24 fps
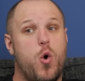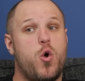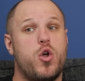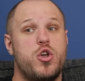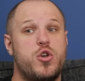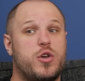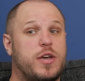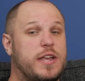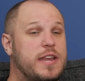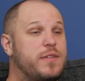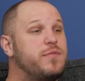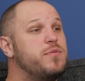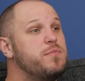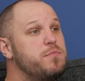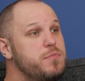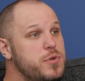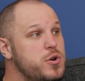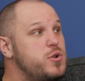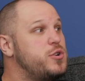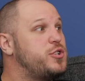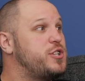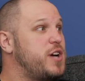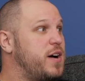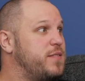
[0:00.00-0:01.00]
Or you can even
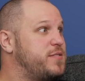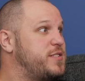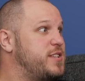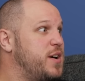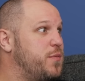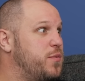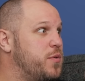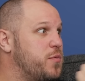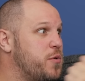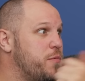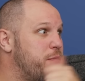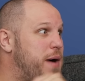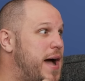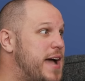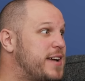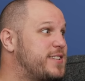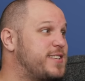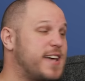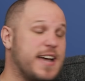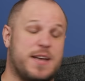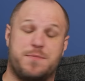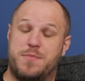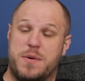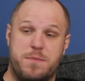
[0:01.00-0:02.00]
mooch off someone where
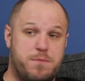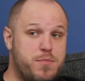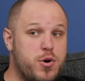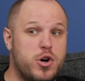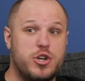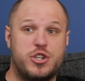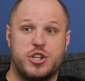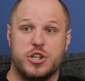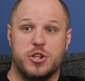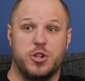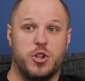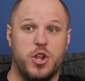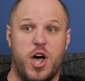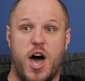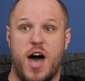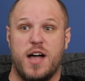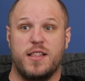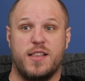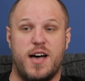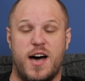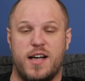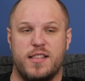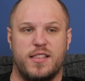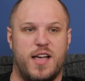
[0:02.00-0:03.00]
Mike's like been pushing law,
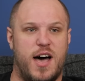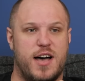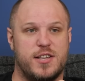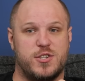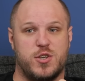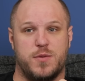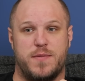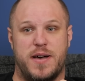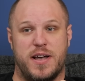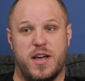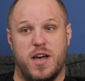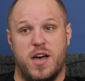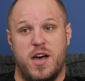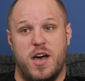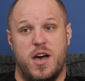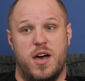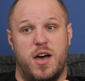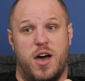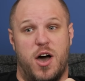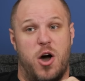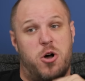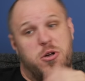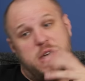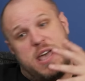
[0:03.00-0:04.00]
law, law. So I'm like, I'll,
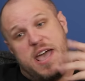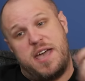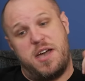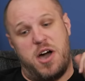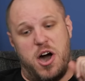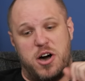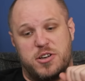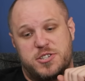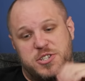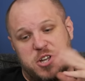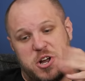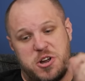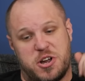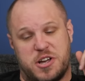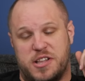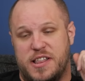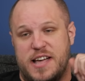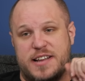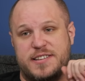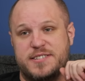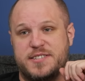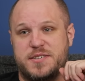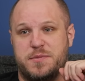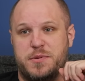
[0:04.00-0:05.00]
I'll get okay, some tokens. I'll start
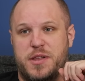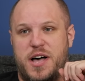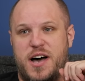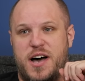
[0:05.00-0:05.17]
collecting I'll some